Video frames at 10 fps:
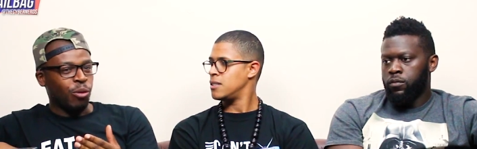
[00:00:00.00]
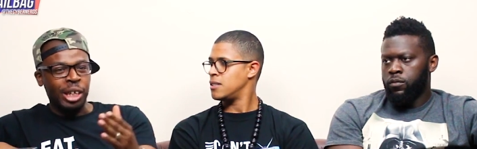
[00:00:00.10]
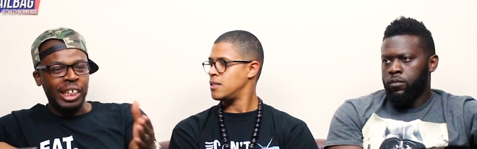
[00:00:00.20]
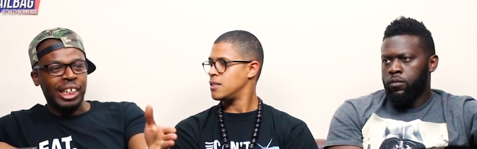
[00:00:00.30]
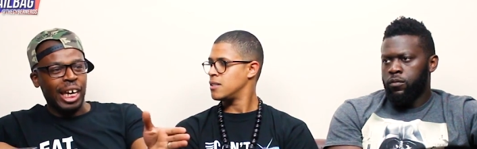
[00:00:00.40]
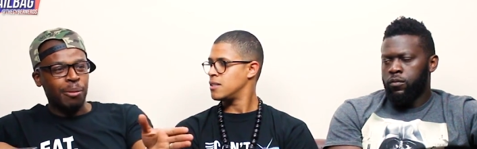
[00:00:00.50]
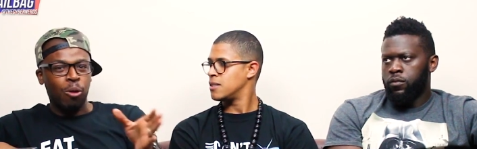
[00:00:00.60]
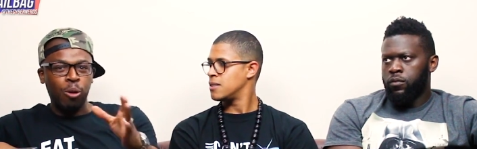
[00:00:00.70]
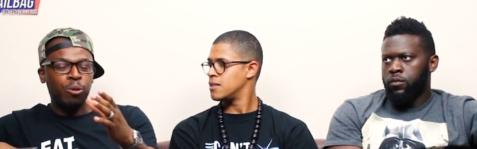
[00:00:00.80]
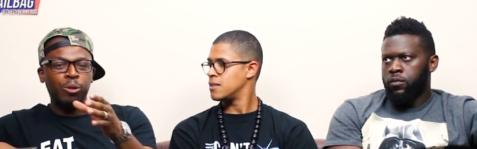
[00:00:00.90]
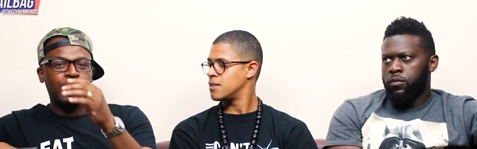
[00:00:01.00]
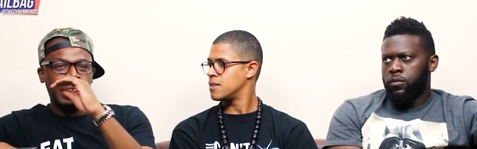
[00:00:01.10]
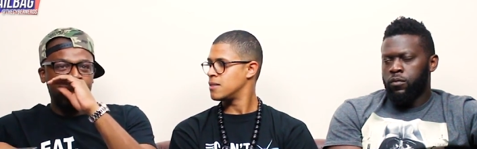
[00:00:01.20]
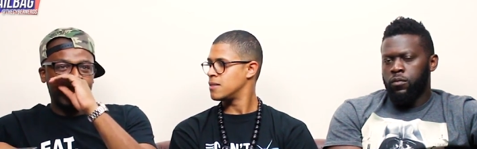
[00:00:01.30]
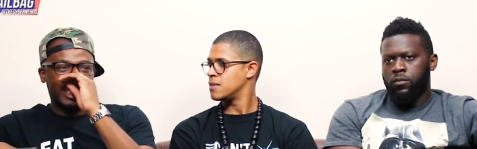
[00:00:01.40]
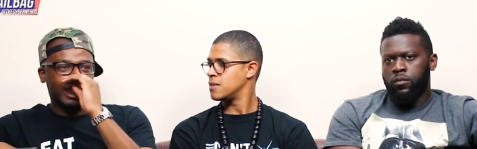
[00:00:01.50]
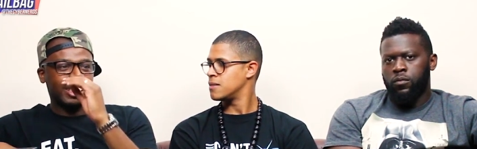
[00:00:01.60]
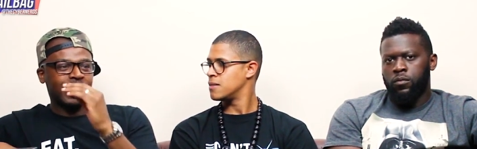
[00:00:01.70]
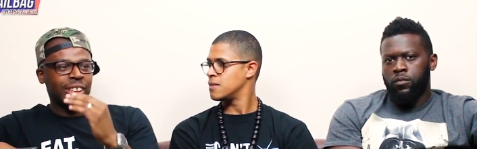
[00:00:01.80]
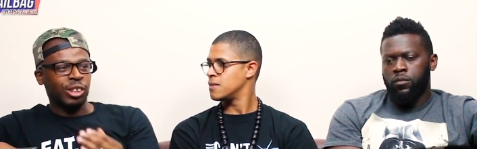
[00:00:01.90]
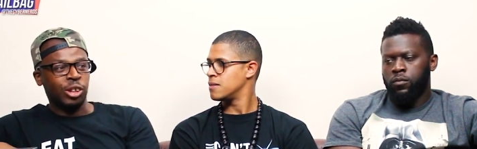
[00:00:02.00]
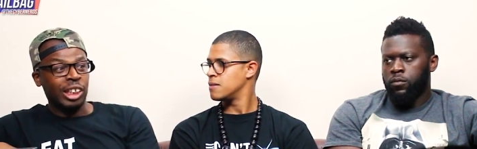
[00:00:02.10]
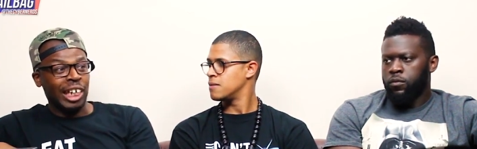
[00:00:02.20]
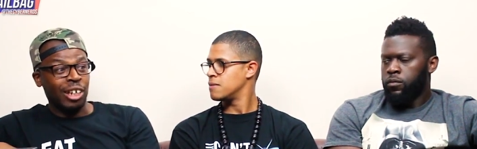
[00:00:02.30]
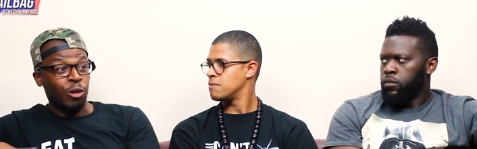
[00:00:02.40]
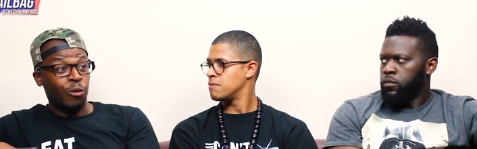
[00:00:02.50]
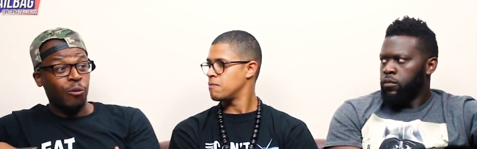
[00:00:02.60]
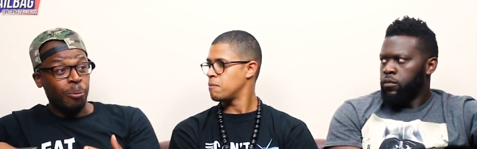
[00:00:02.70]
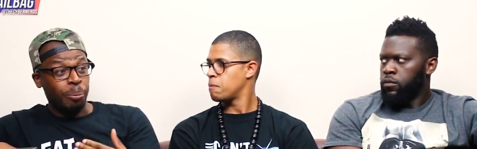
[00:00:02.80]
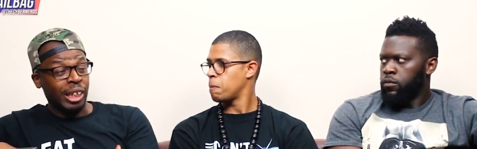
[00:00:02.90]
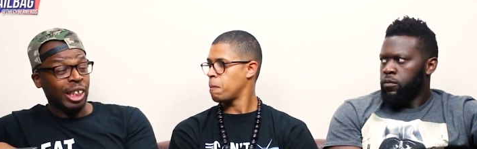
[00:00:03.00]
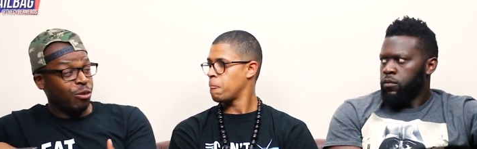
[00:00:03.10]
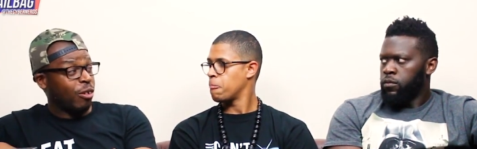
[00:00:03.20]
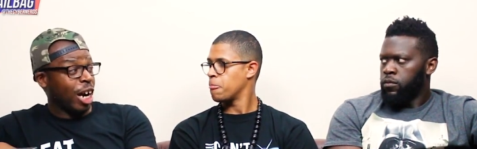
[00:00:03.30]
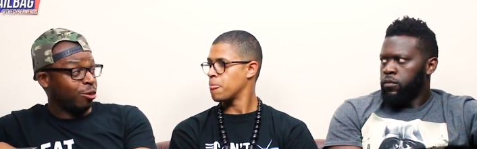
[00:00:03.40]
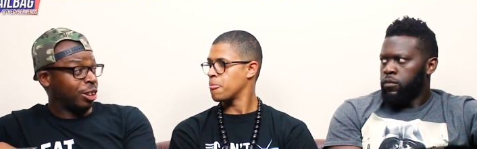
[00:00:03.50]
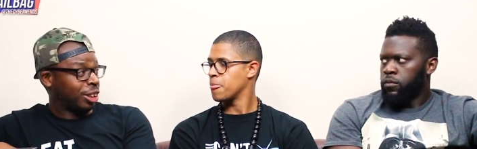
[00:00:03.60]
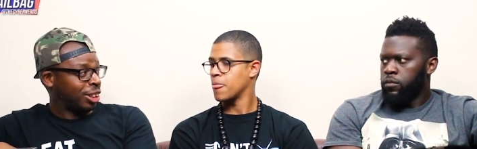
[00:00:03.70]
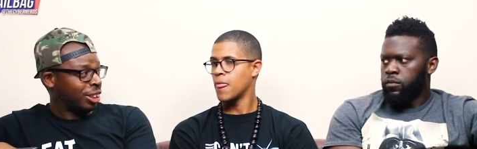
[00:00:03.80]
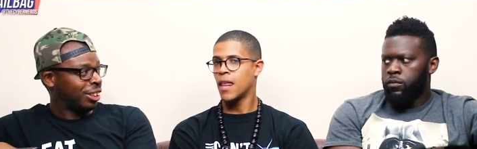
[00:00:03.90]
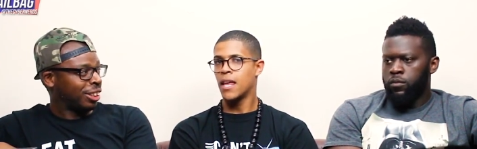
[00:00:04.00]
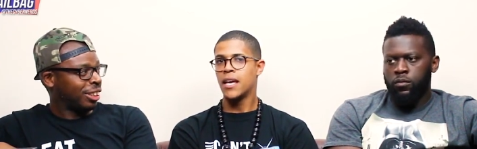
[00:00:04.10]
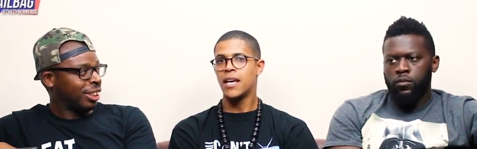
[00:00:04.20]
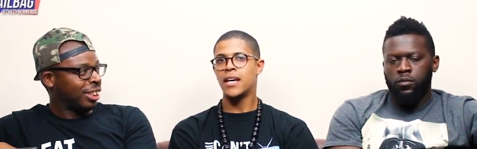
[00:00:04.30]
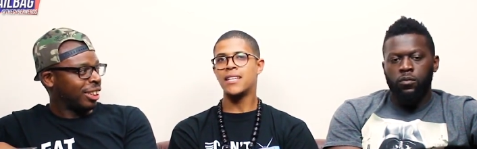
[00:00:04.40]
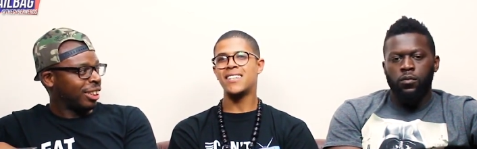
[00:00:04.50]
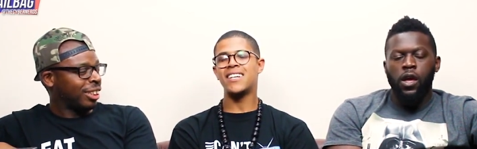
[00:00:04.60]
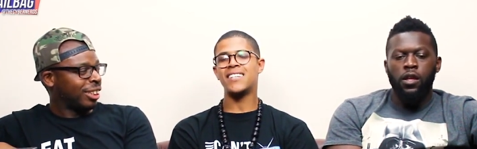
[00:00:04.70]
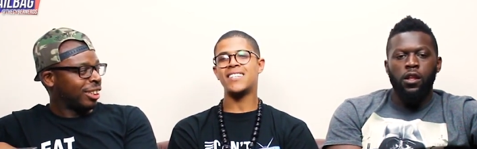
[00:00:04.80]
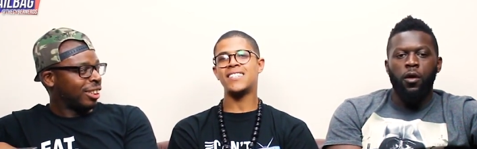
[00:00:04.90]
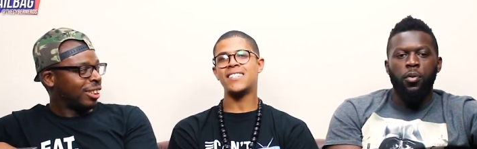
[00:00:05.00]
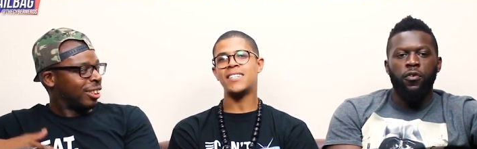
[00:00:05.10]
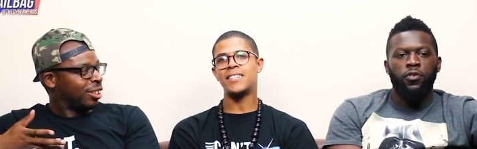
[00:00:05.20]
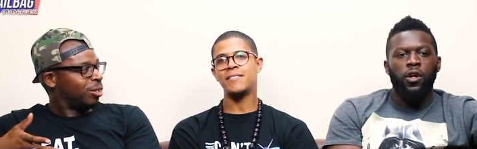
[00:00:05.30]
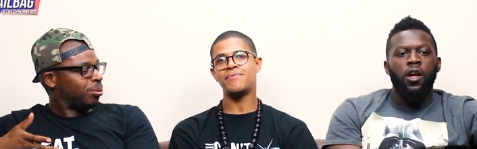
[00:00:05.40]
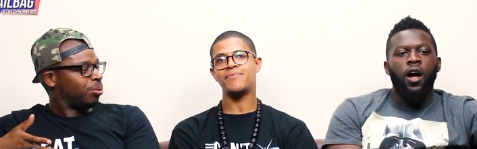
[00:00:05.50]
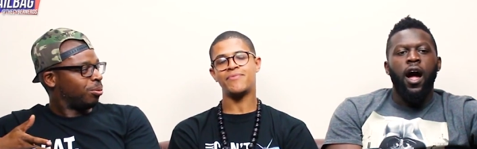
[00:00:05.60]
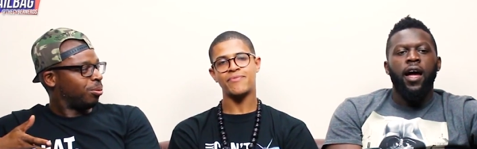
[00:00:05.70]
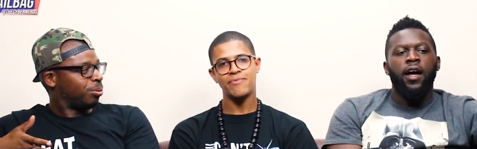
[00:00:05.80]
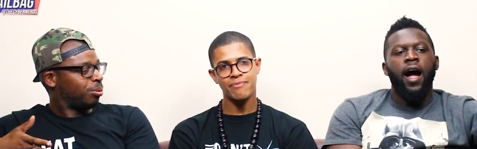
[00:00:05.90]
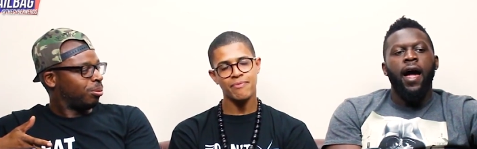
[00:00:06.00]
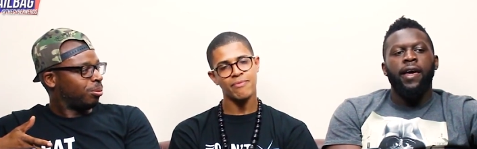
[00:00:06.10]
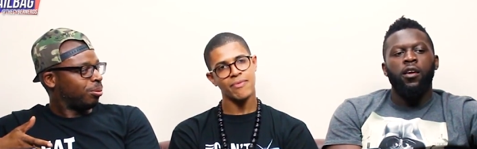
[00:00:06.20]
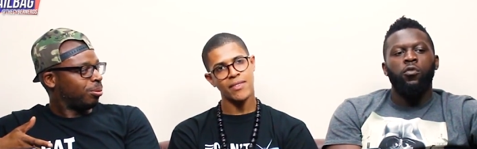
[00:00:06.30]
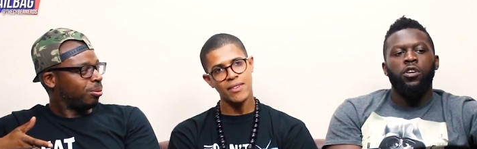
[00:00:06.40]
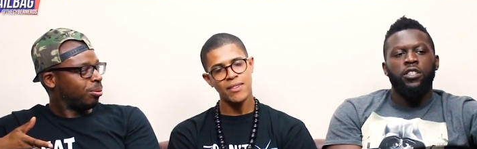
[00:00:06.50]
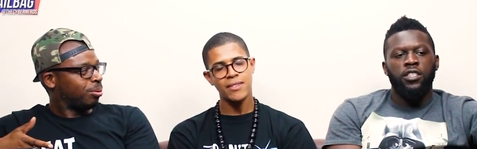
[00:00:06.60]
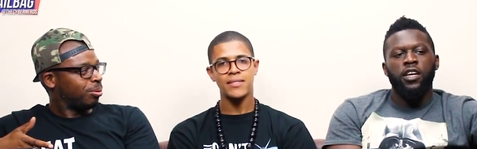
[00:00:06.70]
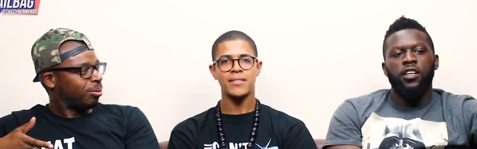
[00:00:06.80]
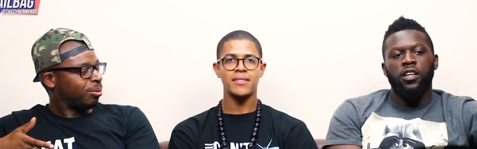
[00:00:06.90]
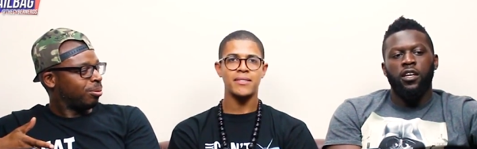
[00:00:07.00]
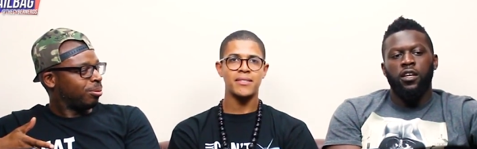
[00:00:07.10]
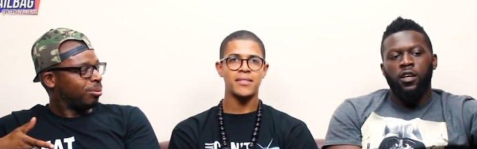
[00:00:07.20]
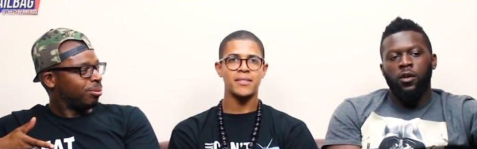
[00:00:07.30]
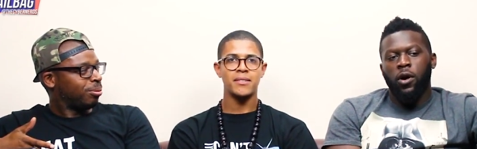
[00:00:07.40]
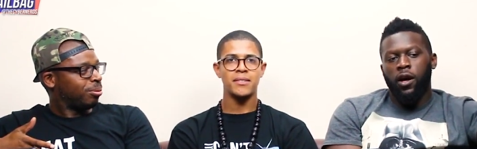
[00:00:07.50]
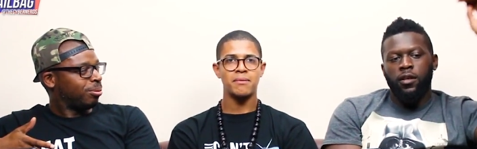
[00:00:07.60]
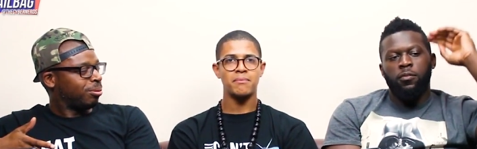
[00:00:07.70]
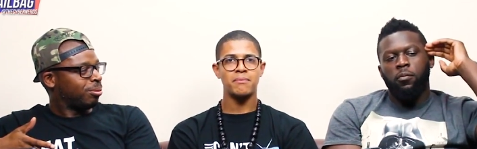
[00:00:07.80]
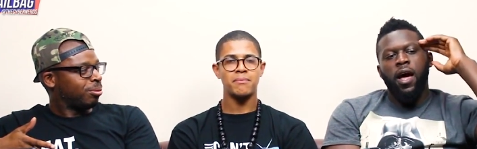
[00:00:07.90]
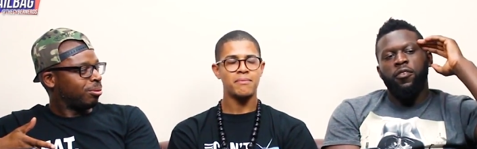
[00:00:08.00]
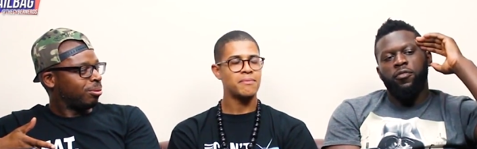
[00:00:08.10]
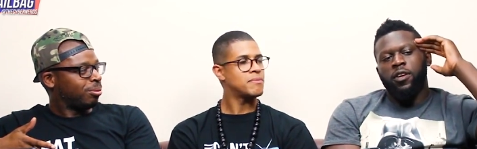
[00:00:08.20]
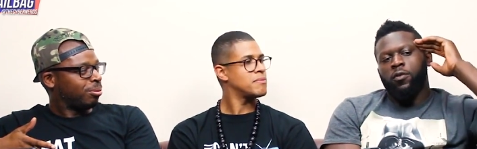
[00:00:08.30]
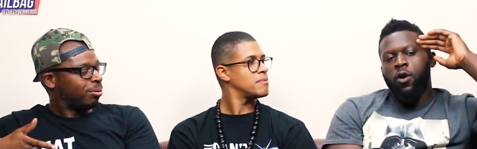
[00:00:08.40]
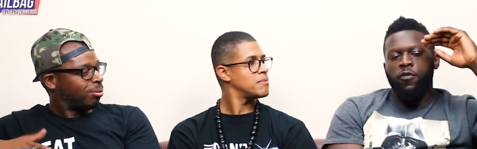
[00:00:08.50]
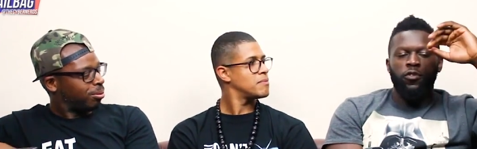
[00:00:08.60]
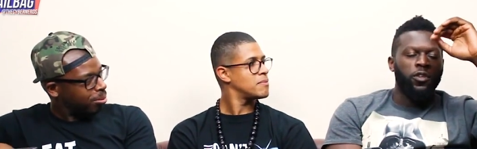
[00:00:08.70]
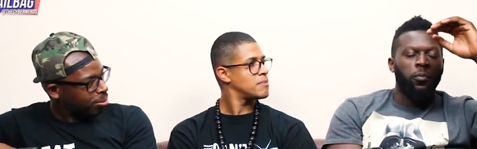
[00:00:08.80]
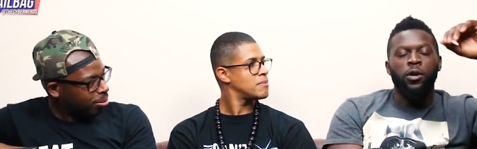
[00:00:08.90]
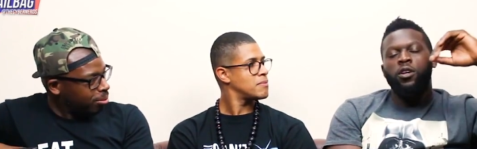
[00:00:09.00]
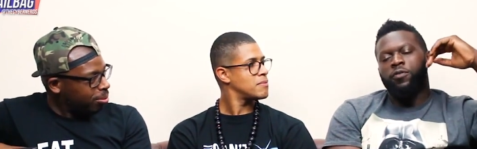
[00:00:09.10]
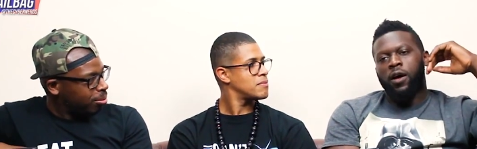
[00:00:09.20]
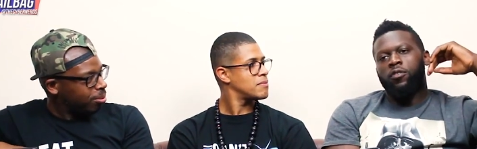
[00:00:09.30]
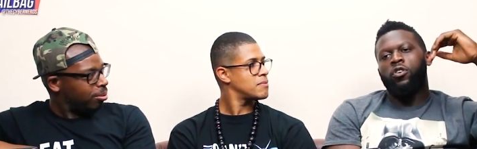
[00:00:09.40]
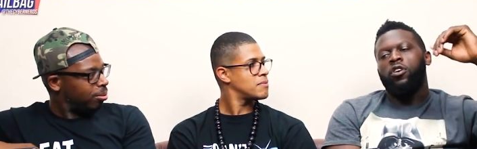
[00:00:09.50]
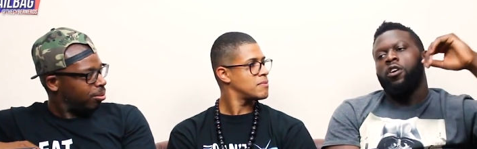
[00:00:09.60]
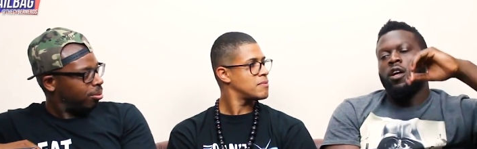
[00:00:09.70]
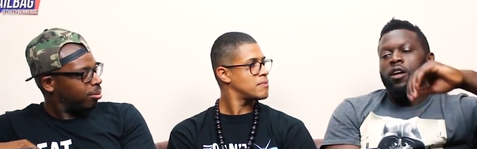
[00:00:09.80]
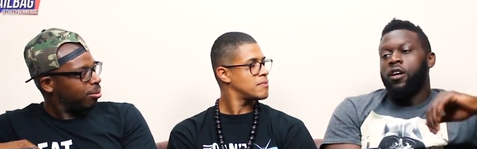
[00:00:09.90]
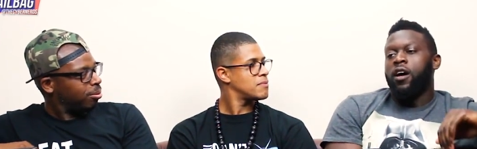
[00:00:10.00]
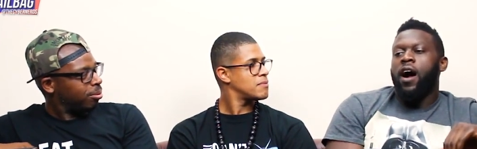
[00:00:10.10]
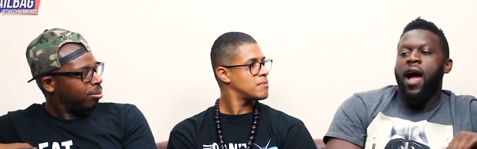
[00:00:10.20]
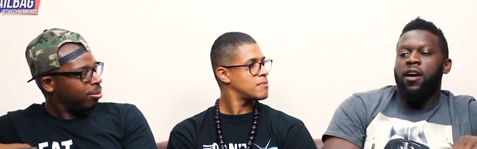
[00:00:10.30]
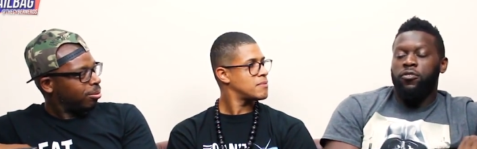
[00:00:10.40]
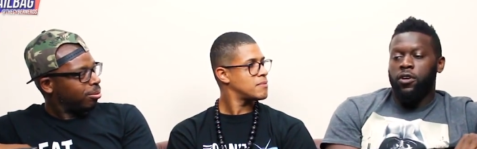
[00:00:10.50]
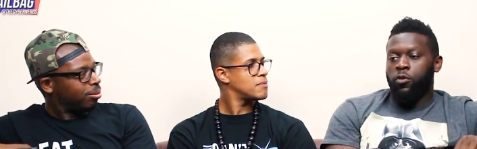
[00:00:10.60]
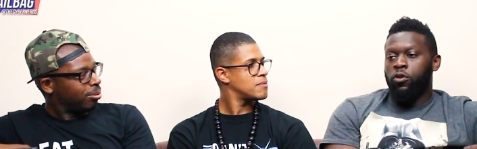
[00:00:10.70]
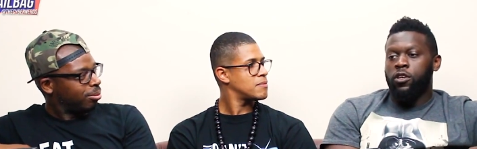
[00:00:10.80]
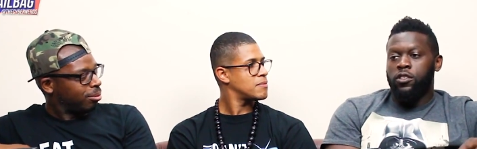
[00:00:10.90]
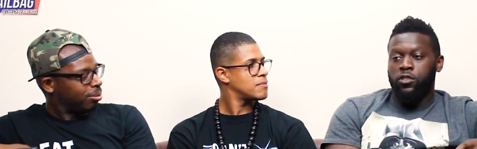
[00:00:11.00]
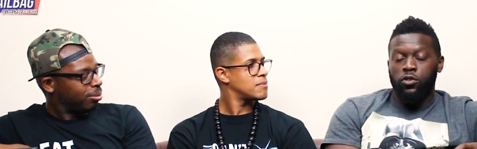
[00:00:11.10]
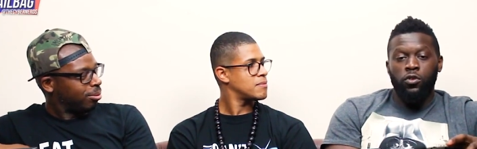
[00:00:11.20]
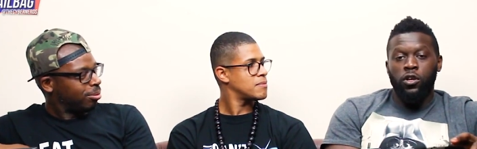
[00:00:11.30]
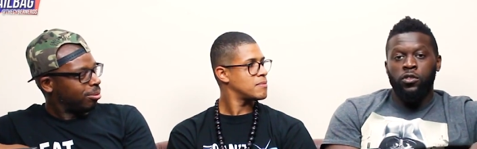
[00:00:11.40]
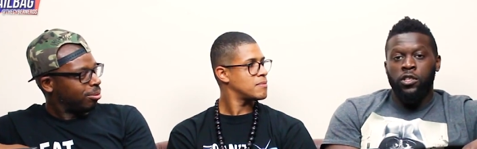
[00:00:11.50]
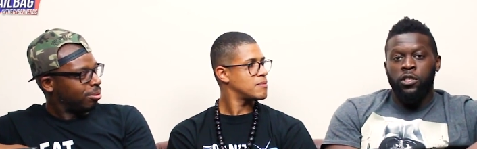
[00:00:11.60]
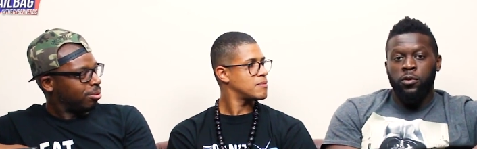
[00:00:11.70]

Speaker 1: when it came out, when we were seeing it, doesn't that look PS5 ish? Yeah, no, bro.
Speaker 2: I, I hear what you're saying, in it, But my thing, whether it's on PS5 or not, I think what studios